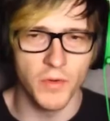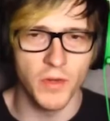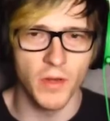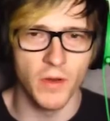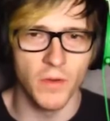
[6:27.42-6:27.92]

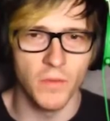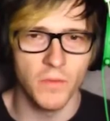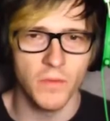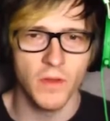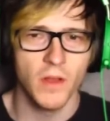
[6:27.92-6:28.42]

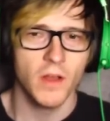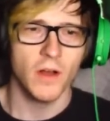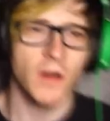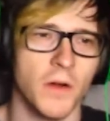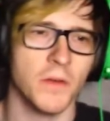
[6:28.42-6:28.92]
no,
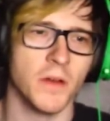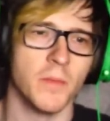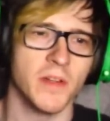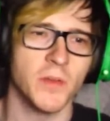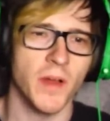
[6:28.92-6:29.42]
oh
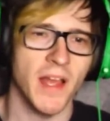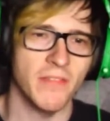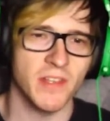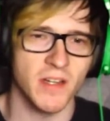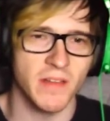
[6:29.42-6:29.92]
no, do I
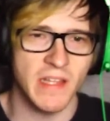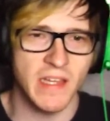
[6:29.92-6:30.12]
have to get on